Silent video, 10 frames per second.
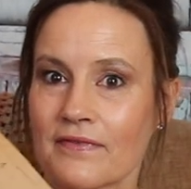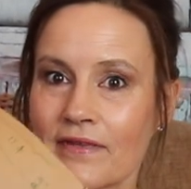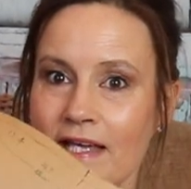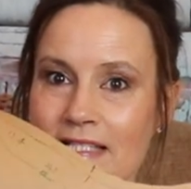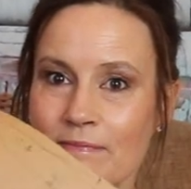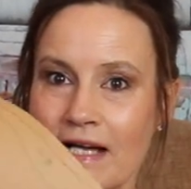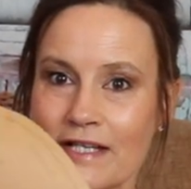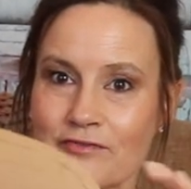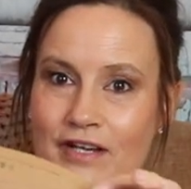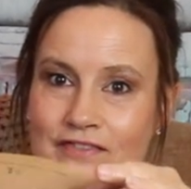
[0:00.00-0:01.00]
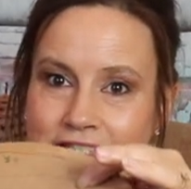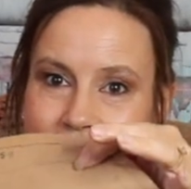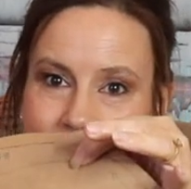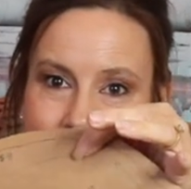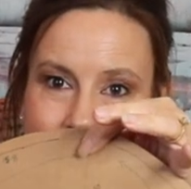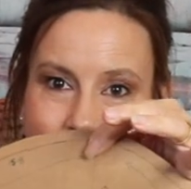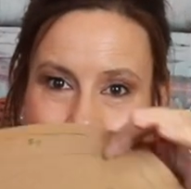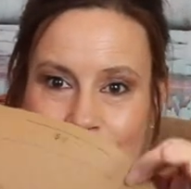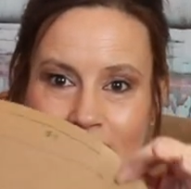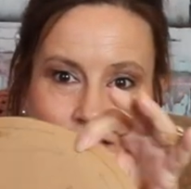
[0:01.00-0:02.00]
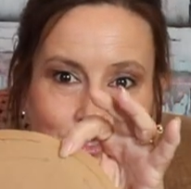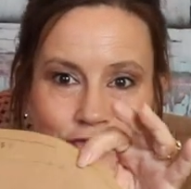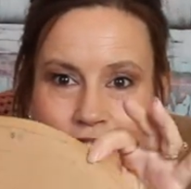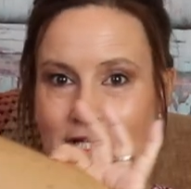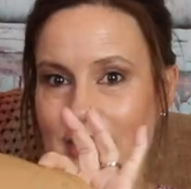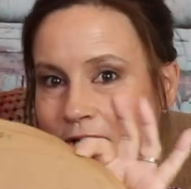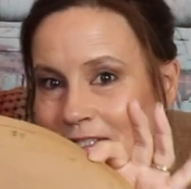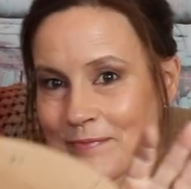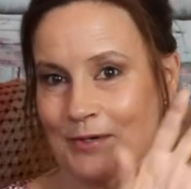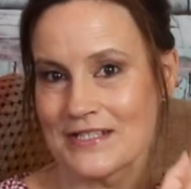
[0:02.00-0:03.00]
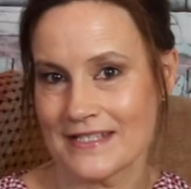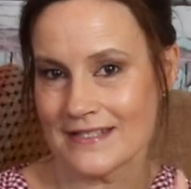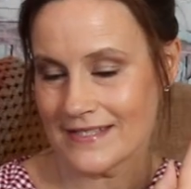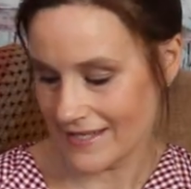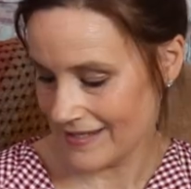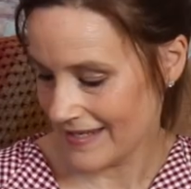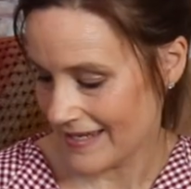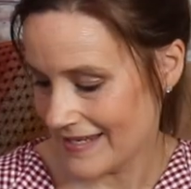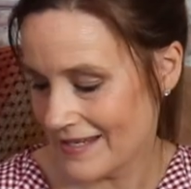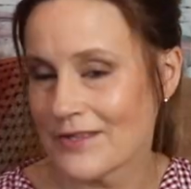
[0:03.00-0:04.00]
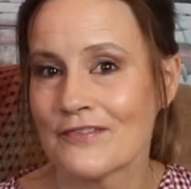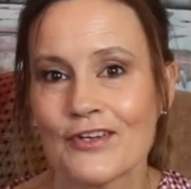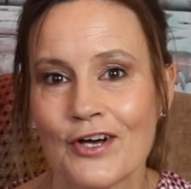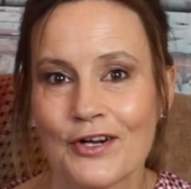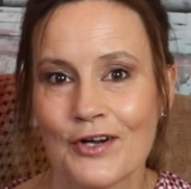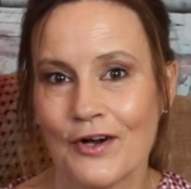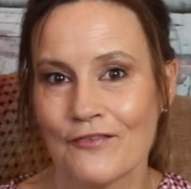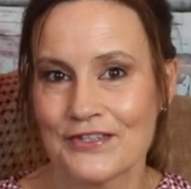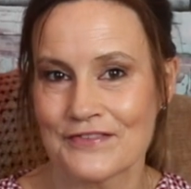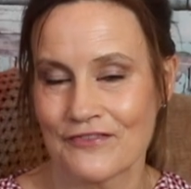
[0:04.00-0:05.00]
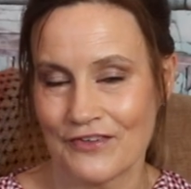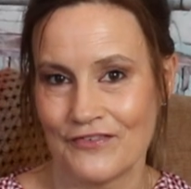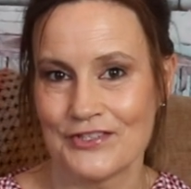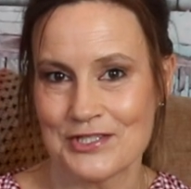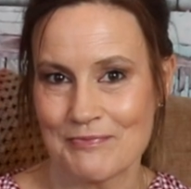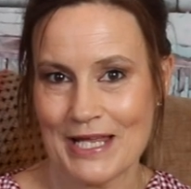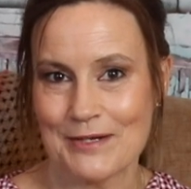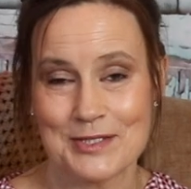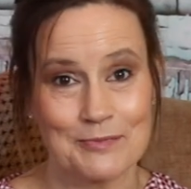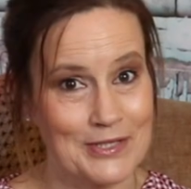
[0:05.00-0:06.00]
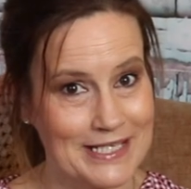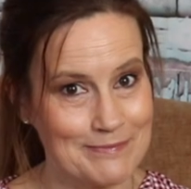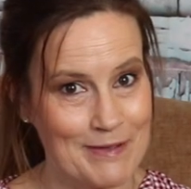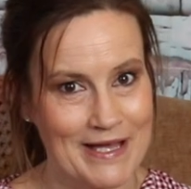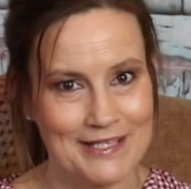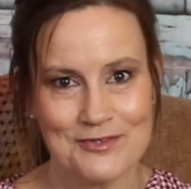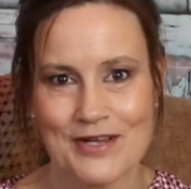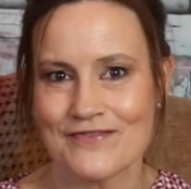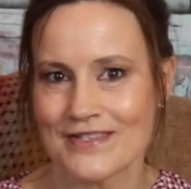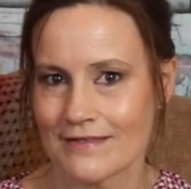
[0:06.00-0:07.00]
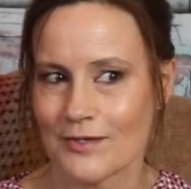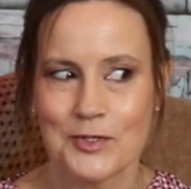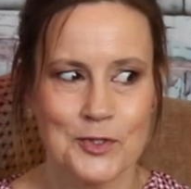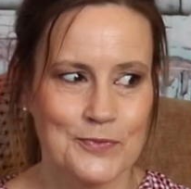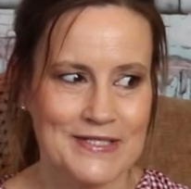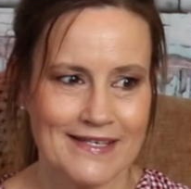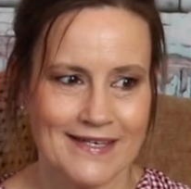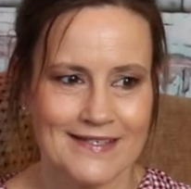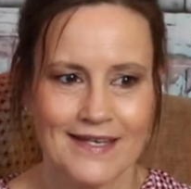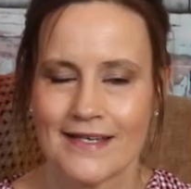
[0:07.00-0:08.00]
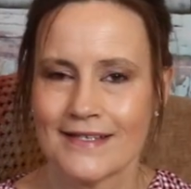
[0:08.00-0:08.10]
there's my drafted sleeve, which I'll show you in lots more detail in the vlog of the finished blouse. But that's my pattern drafting update.